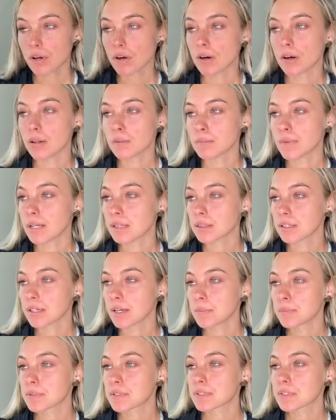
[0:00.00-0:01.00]
Y'all, my
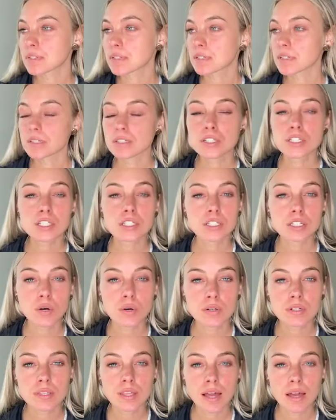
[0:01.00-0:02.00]
lips
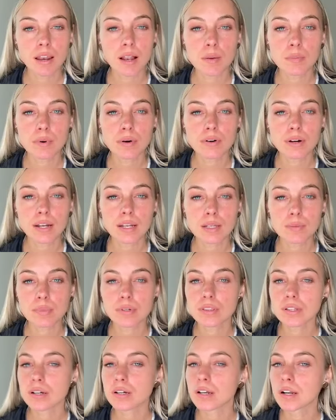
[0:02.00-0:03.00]
soaked that up already,
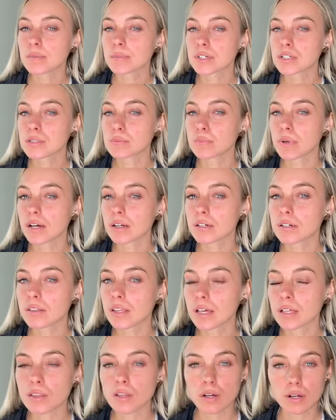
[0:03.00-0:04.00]
but look at how much better
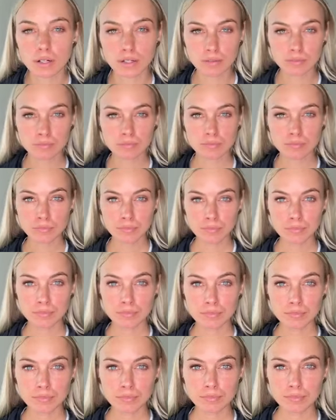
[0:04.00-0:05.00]
they look.
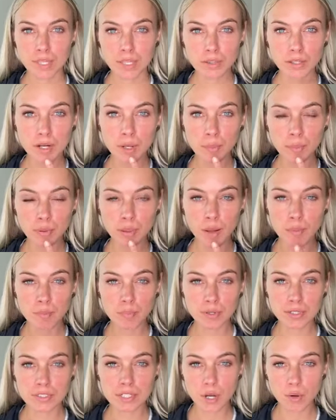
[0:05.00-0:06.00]
They look
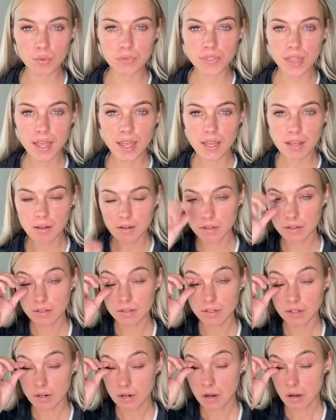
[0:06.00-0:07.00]
plumper, don't they?
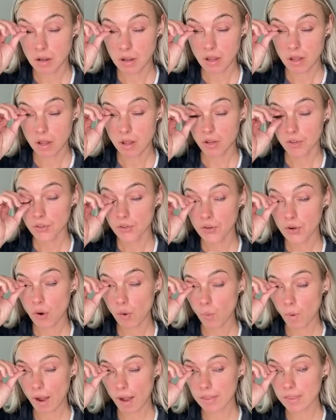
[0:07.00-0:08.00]
You
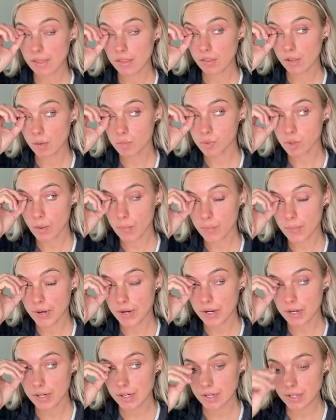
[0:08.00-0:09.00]
know why they look
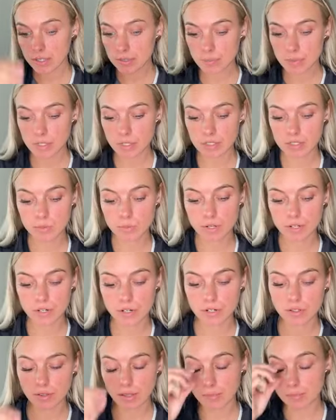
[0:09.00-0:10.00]
plumper? Is because when
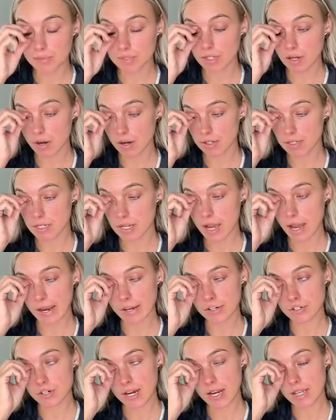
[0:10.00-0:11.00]
your lips are
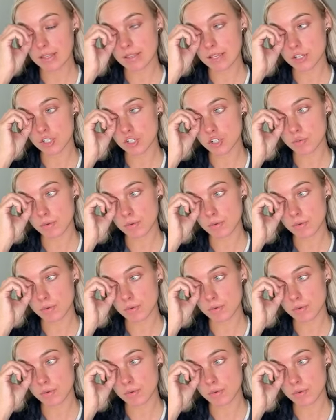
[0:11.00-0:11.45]
dehydrated, they